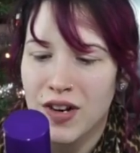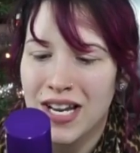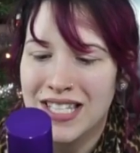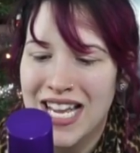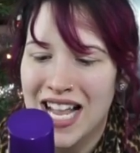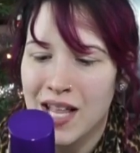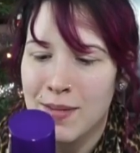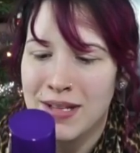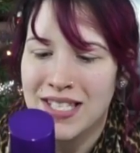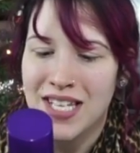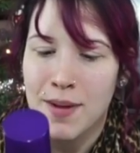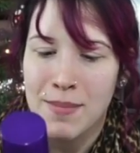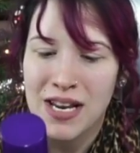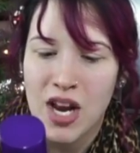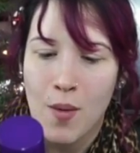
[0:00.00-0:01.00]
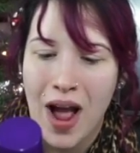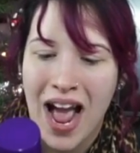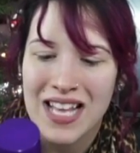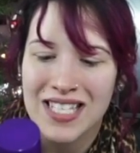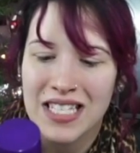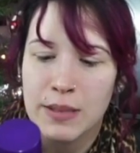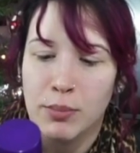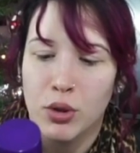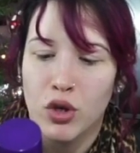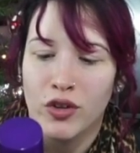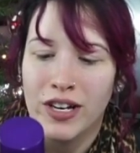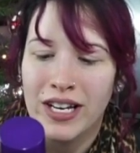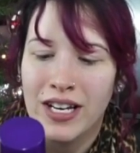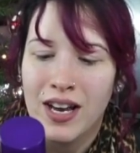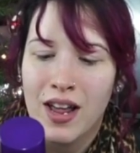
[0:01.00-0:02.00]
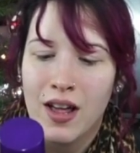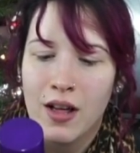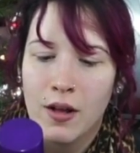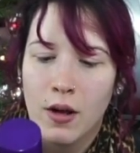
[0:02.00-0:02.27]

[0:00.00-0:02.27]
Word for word: trace elements, and amino acids, blue green,